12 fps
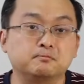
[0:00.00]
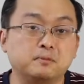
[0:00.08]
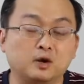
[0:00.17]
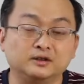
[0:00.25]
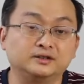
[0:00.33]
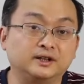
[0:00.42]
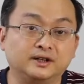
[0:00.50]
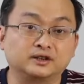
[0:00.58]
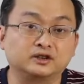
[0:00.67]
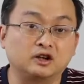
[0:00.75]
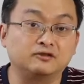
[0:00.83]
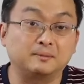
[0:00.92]

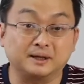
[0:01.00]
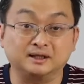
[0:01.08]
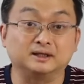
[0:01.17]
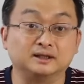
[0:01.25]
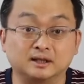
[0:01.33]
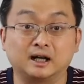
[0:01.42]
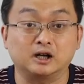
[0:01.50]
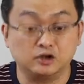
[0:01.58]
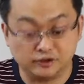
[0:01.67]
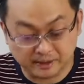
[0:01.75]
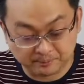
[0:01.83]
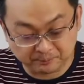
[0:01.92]
politics of a particular
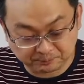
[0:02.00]
country.